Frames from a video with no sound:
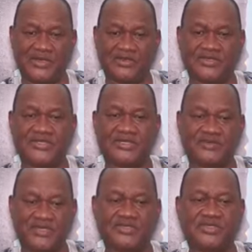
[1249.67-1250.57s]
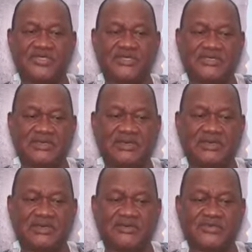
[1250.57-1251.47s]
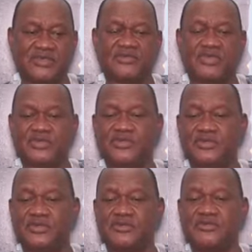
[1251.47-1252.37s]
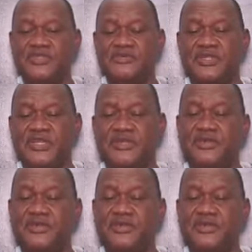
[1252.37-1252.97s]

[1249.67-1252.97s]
until eventually some doctor convinced me that,